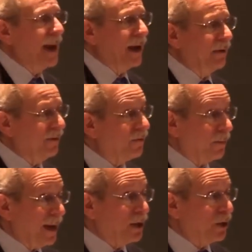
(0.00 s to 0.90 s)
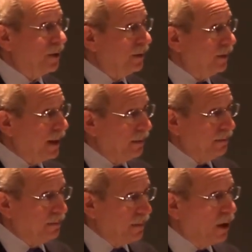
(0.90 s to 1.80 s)
bank of information that
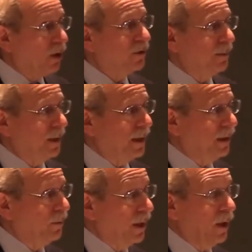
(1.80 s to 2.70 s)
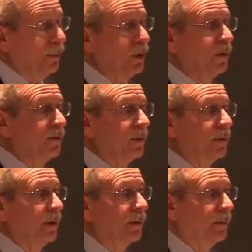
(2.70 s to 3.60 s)
ultimately will help you, as
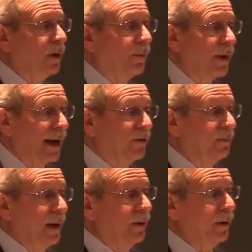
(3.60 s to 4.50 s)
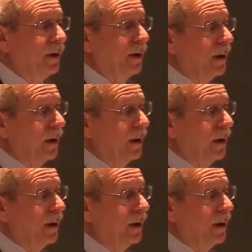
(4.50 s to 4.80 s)
you know, practice better